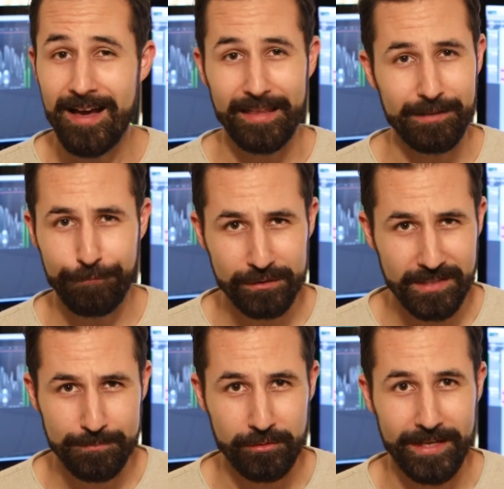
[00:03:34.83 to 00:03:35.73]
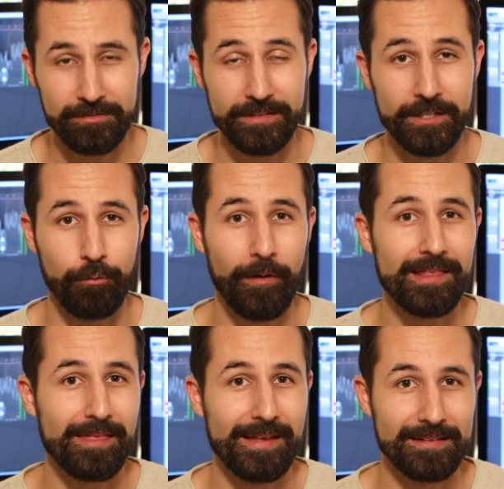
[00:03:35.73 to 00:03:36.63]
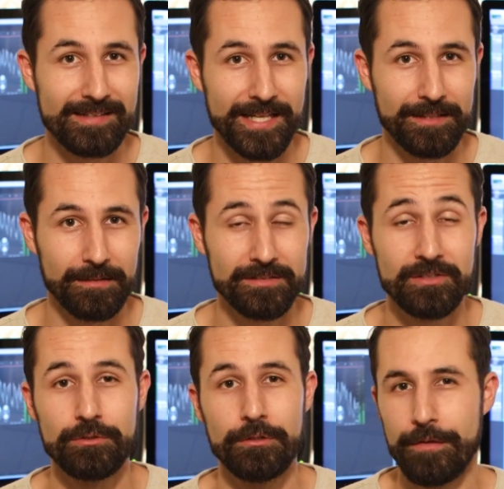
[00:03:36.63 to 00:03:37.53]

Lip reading: I think footsteps are actually a great thing to take a listen to.